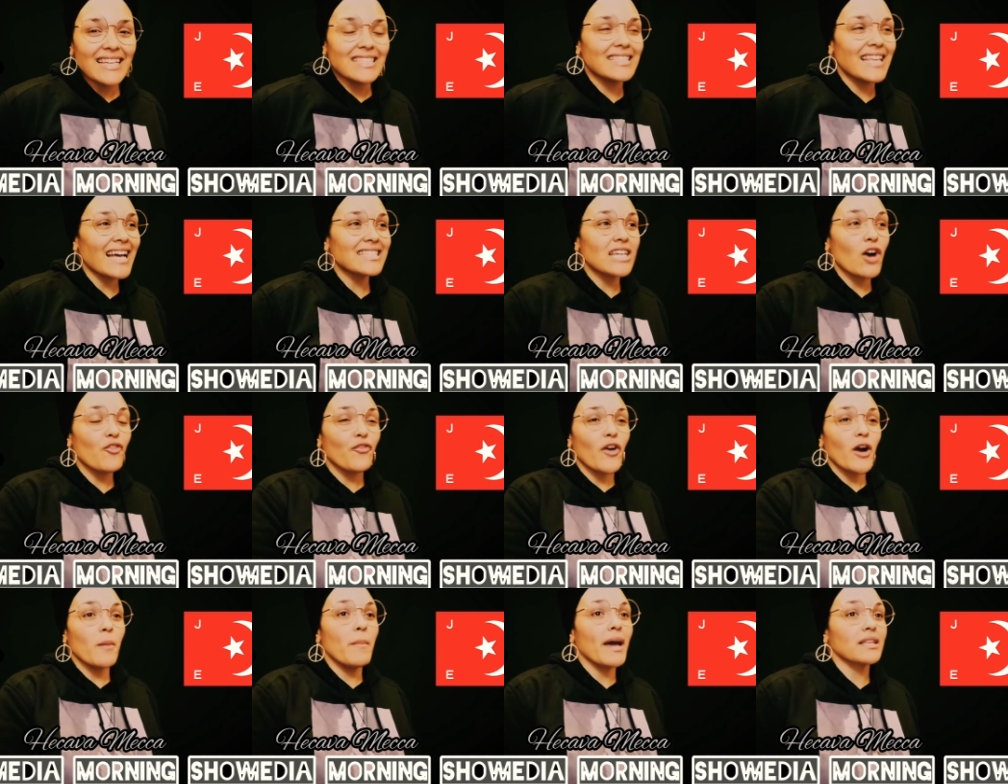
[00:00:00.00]
That's how
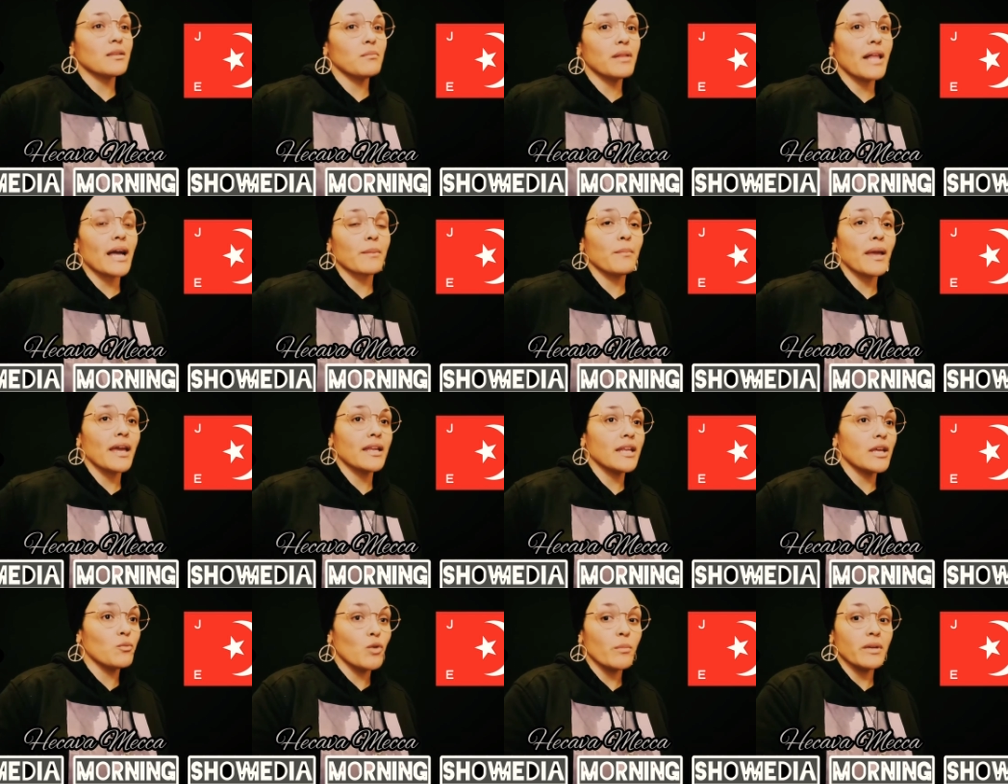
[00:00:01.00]
far back the black man
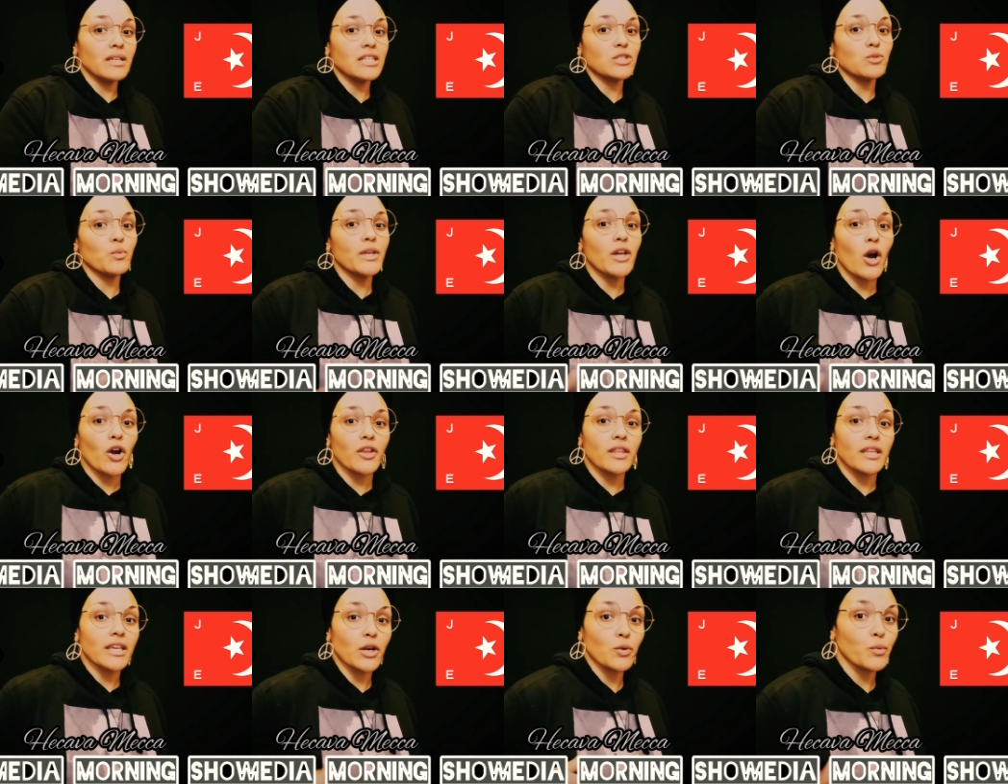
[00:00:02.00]
and woman is. We are
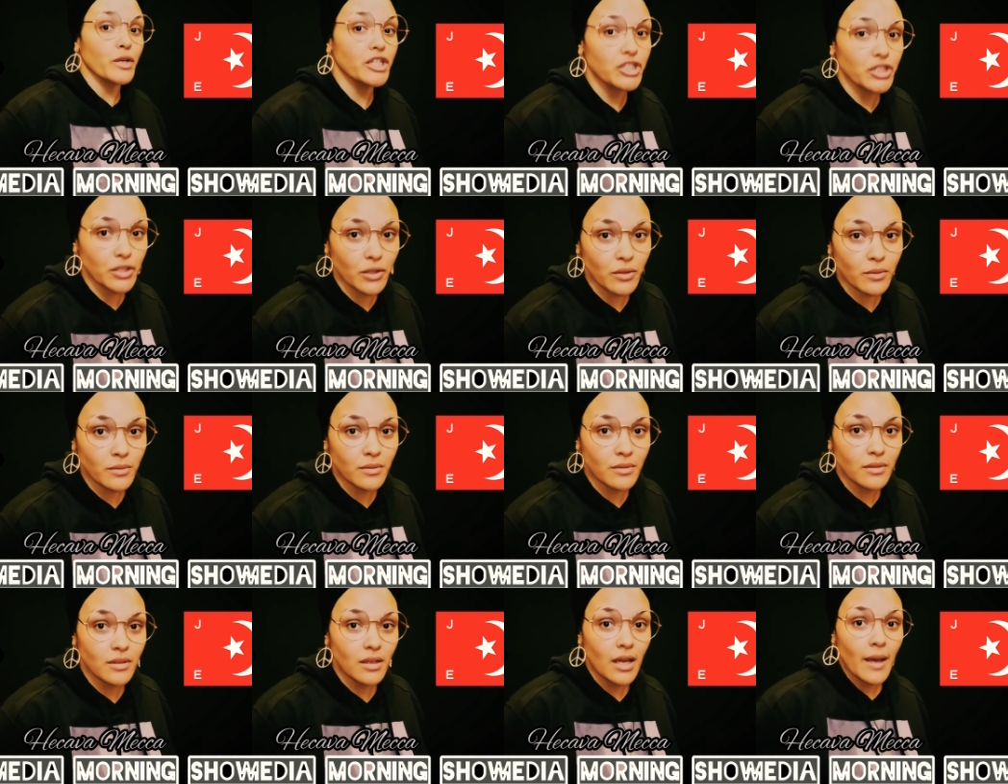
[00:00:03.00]
the original
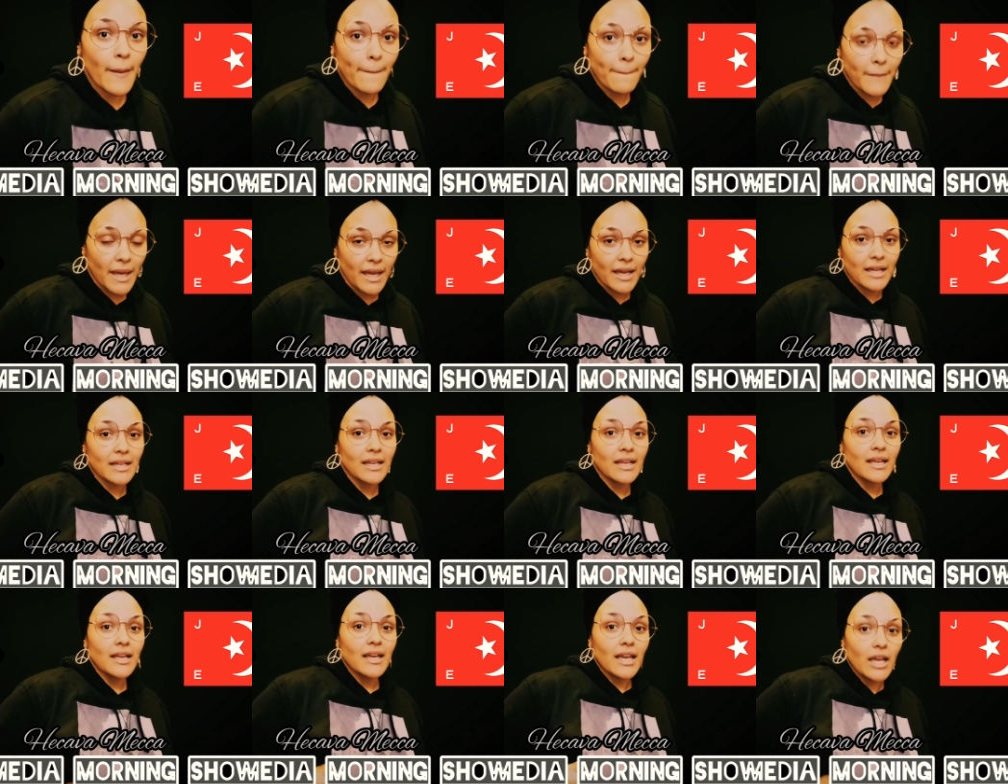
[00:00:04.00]
man
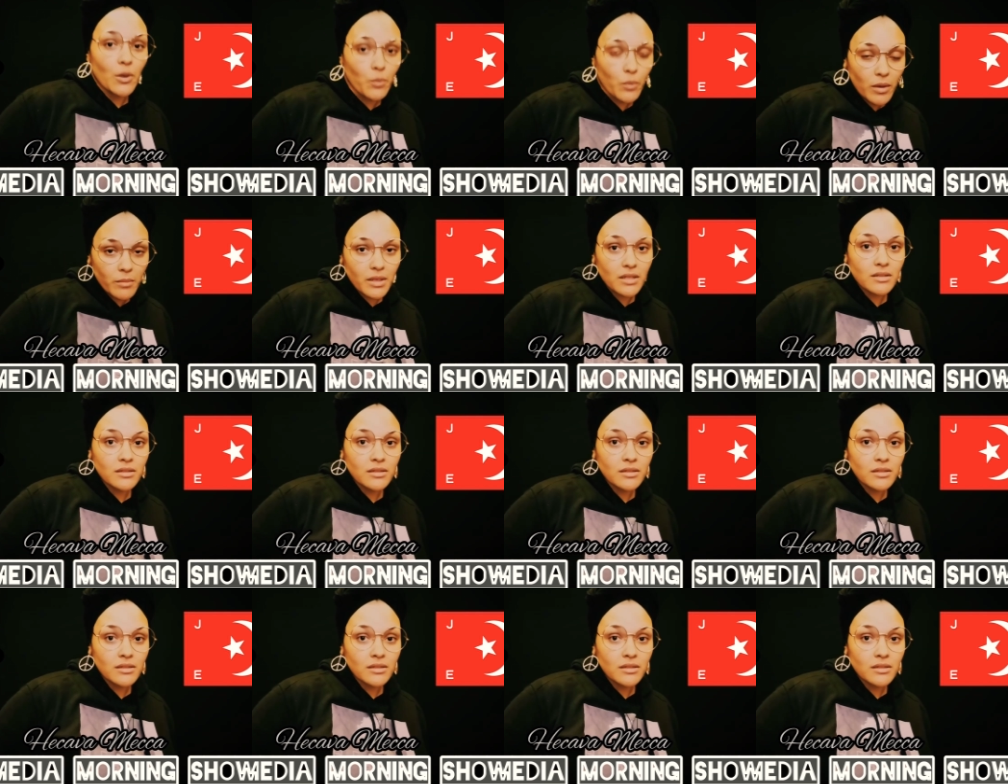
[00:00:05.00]
and woman.